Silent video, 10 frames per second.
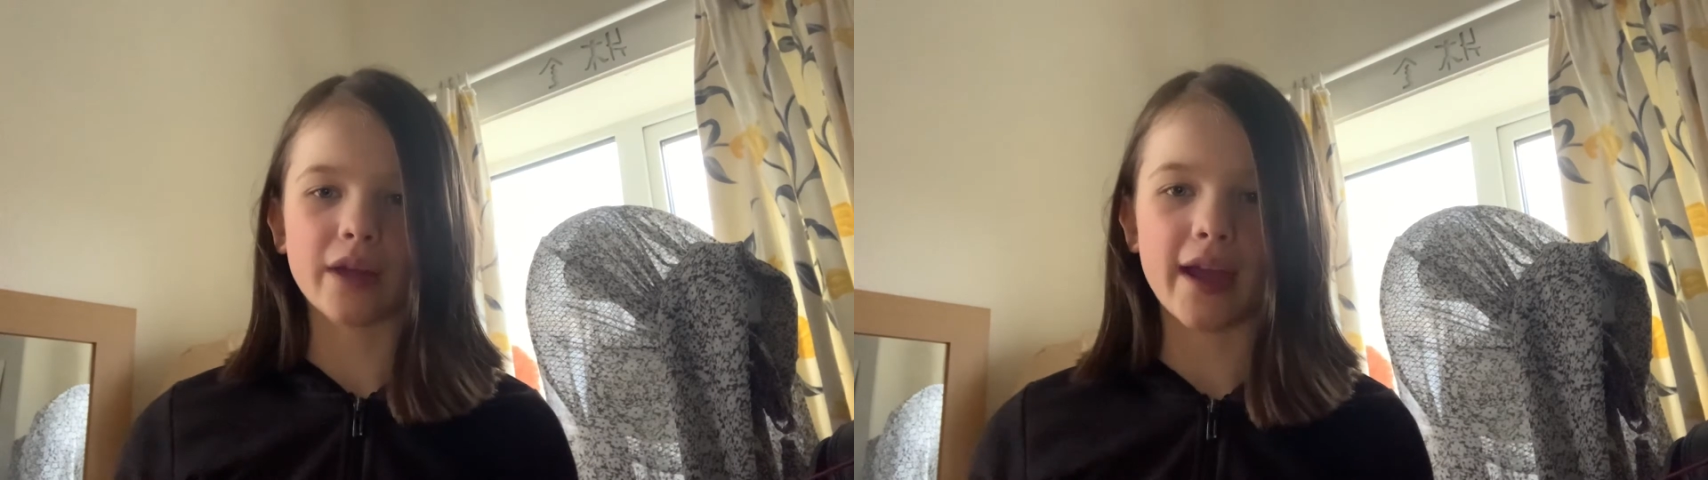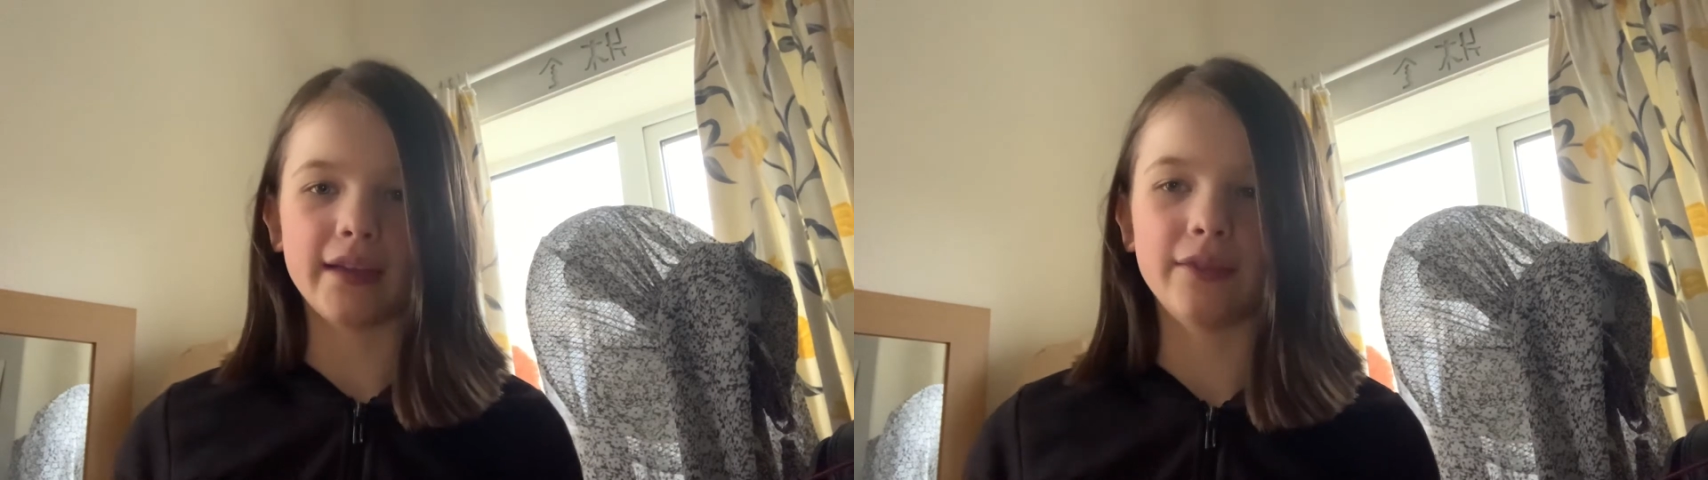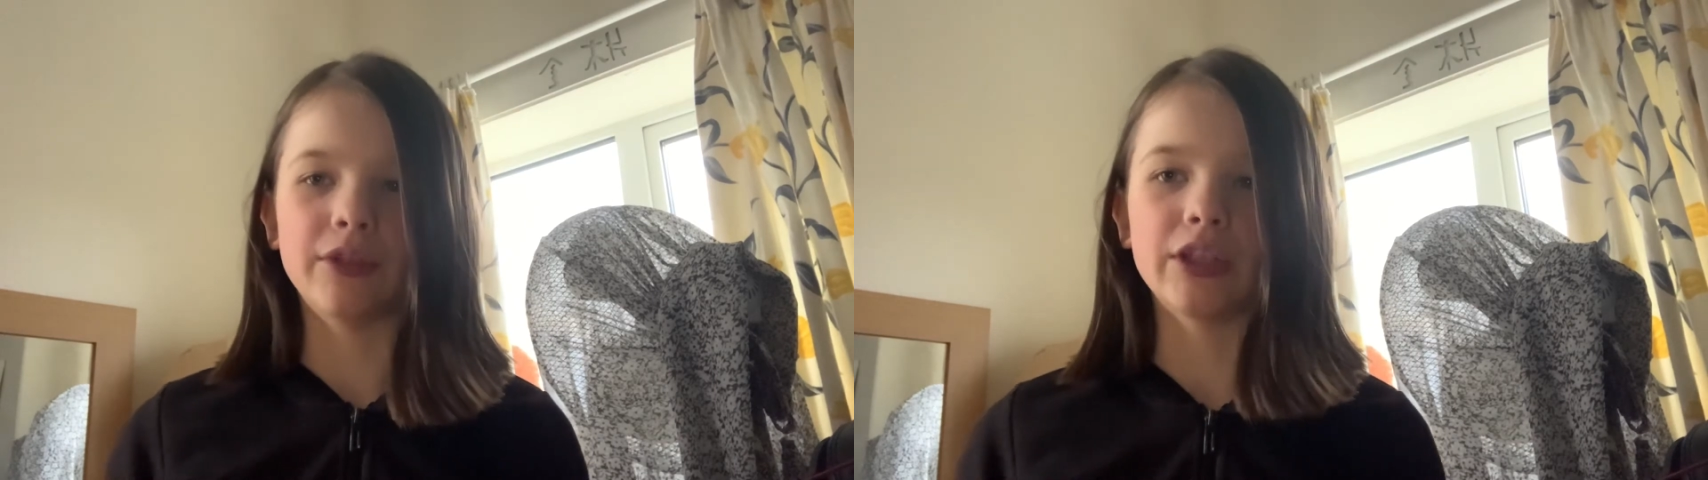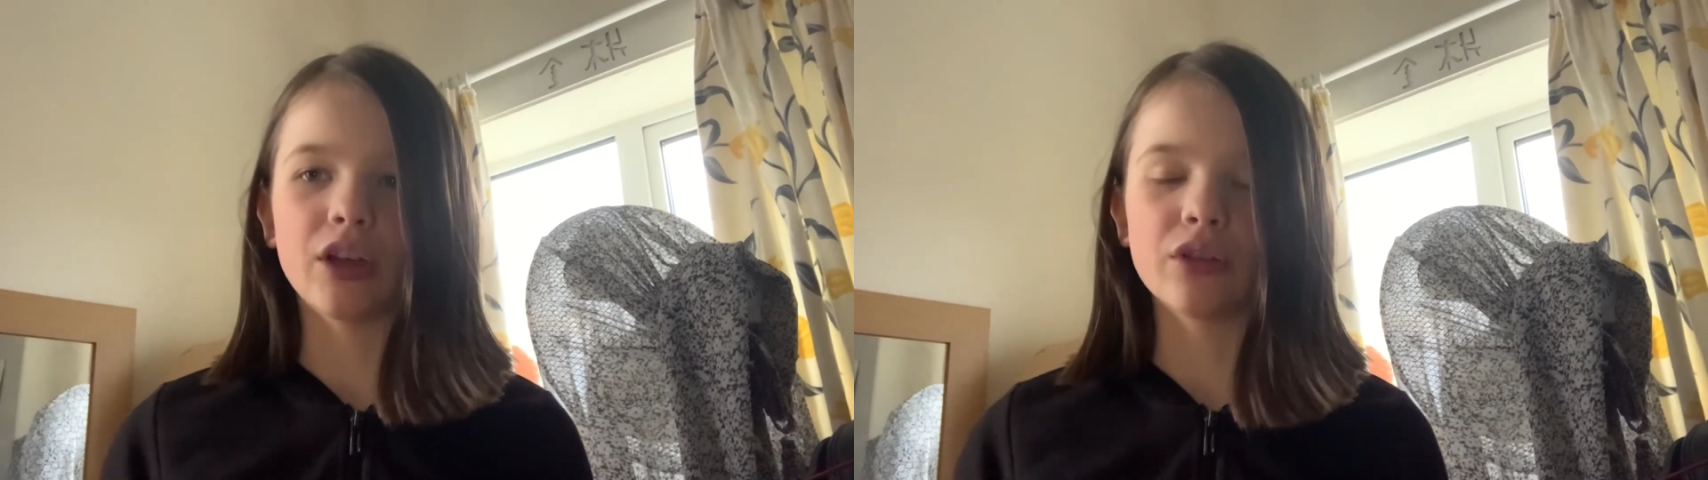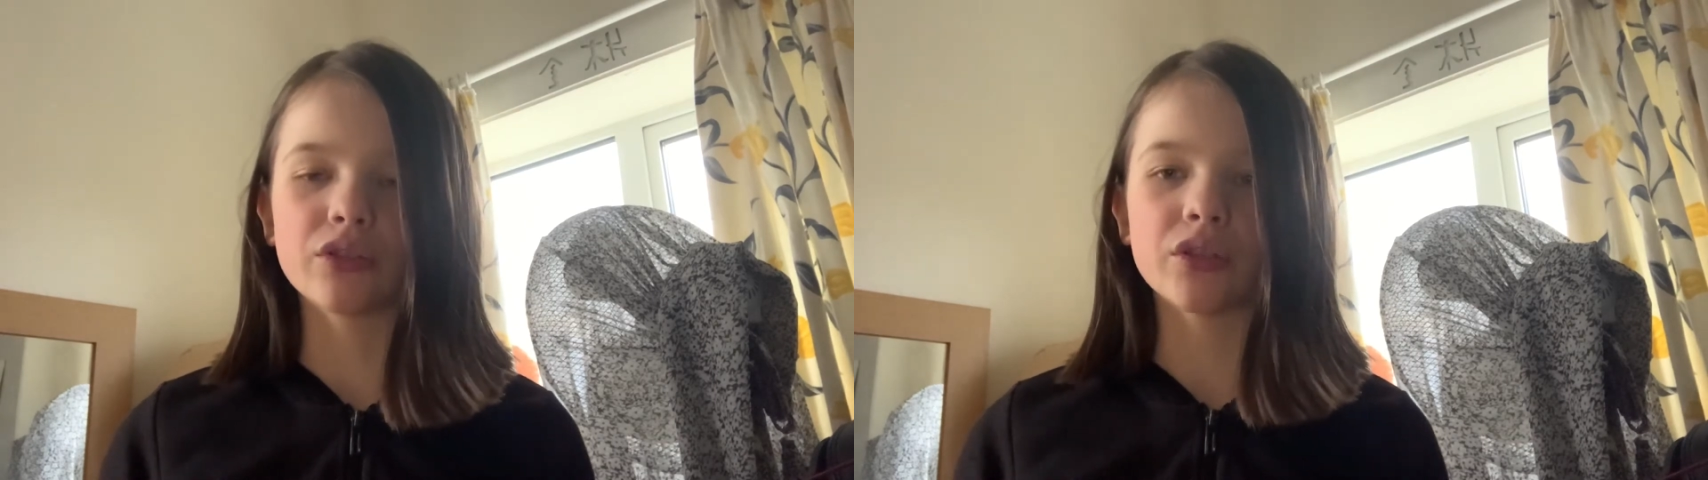any
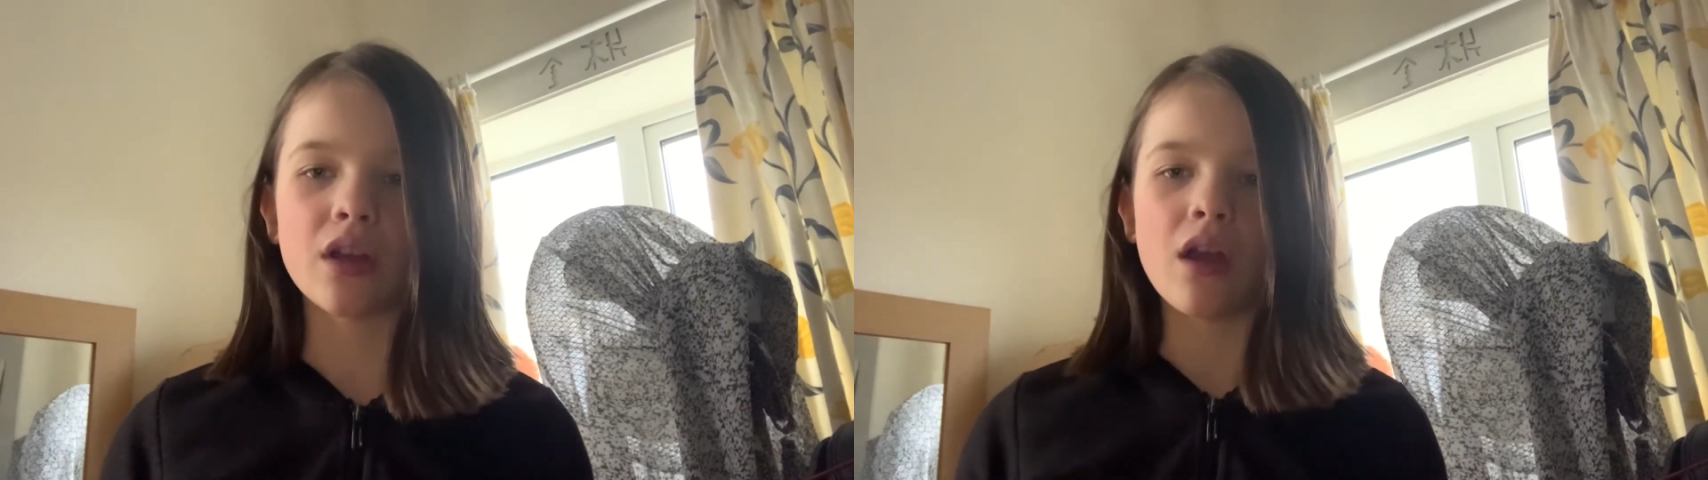videos